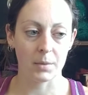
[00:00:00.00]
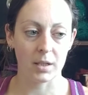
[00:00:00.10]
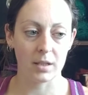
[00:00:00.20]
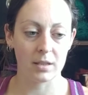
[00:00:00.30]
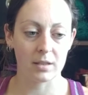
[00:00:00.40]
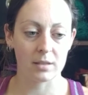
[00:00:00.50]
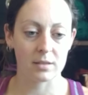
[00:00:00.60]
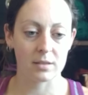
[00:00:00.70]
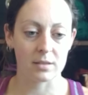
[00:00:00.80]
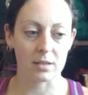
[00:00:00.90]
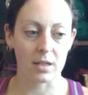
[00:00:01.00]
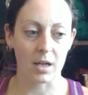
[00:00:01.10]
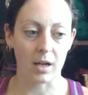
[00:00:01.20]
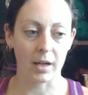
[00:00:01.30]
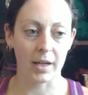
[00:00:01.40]
is
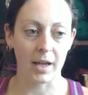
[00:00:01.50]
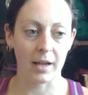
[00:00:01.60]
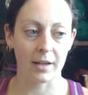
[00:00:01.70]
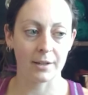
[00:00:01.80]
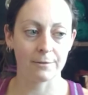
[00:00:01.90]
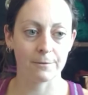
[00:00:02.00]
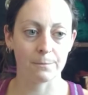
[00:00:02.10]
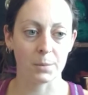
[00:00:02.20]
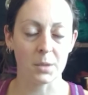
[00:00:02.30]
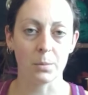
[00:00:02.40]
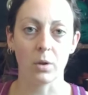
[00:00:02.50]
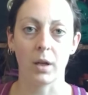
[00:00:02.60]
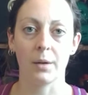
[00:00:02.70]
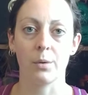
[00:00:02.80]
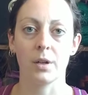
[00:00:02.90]
I have people
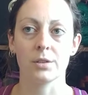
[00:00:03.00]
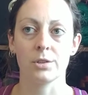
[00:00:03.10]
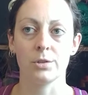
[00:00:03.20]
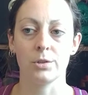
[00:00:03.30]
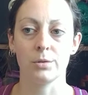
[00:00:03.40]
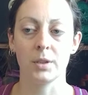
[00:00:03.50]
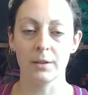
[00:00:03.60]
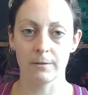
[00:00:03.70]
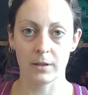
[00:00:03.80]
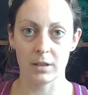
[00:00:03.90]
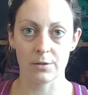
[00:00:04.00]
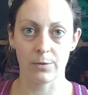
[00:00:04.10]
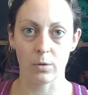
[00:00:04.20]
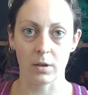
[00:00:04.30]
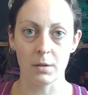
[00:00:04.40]
I want to do gift knits
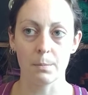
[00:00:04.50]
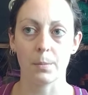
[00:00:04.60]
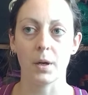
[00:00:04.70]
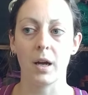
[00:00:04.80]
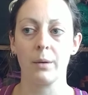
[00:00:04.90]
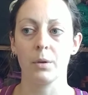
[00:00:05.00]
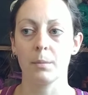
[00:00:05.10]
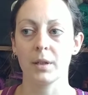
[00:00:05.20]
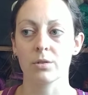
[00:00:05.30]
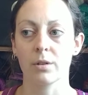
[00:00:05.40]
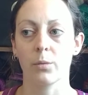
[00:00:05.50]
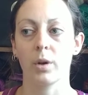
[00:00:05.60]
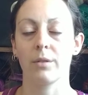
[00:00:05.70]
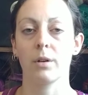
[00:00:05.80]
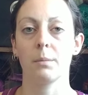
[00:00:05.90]
for, but I want to make sure that
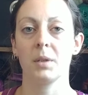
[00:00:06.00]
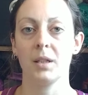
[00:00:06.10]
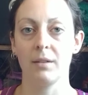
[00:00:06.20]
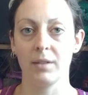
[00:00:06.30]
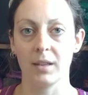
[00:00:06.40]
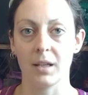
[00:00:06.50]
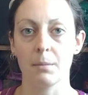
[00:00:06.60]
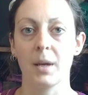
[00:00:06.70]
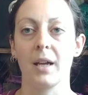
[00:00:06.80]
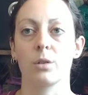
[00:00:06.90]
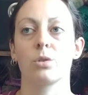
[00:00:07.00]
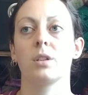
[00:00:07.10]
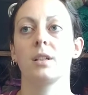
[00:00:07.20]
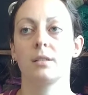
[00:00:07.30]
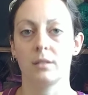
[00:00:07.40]
whatever I'm giving them
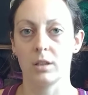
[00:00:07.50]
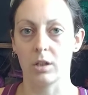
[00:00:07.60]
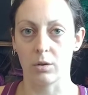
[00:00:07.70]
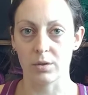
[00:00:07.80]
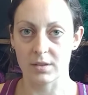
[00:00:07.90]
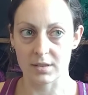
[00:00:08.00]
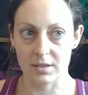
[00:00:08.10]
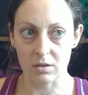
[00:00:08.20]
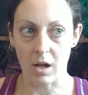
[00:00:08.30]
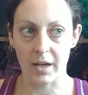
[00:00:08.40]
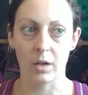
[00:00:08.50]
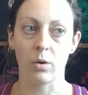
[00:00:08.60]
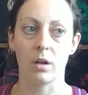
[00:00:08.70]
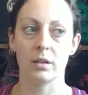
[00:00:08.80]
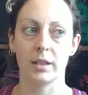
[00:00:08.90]
actually, is still high
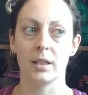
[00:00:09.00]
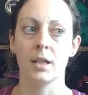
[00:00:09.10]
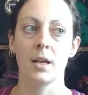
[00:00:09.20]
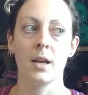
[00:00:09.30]
quality,